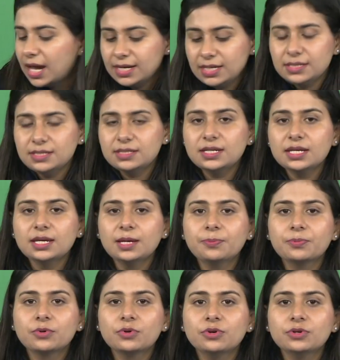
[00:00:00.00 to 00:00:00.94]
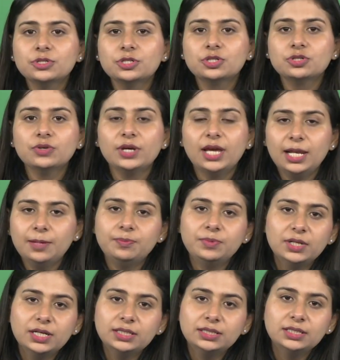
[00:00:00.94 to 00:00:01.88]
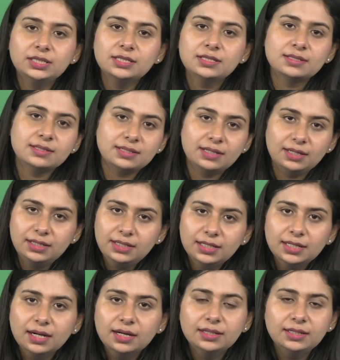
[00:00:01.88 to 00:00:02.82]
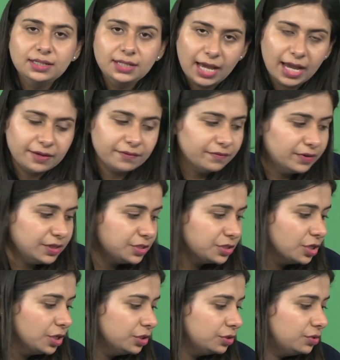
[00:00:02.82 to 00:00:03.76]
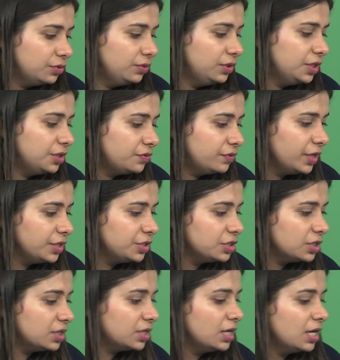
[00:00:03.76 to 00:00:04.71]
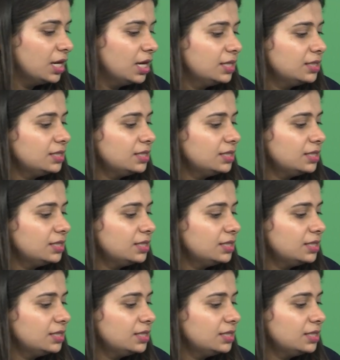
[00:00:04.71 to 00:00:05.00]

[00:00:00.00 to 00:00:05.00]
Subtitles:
stylistic approach to help learners learn language through literature.